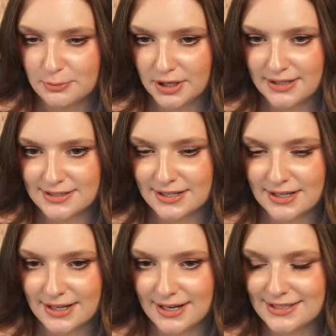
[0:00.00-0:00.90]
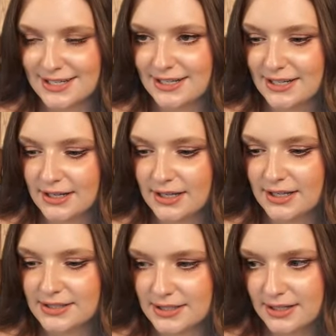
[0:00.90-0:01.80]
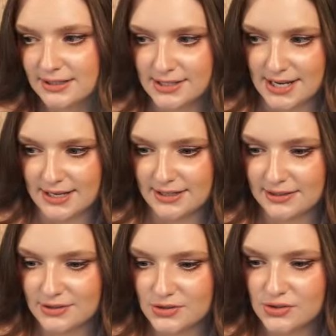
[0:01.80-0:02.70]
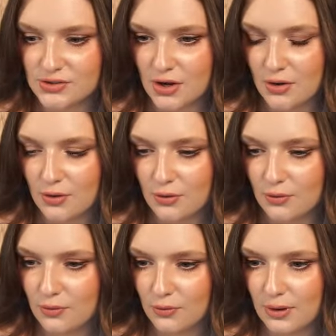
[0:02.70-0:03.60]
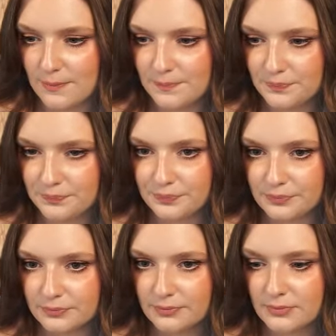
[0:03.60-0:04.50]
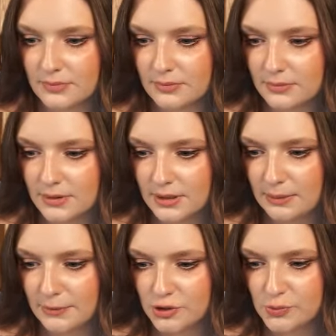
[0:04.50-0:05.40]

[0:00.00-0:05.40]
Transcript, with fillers: but it's gonna, it's gonna, it's gonna take so much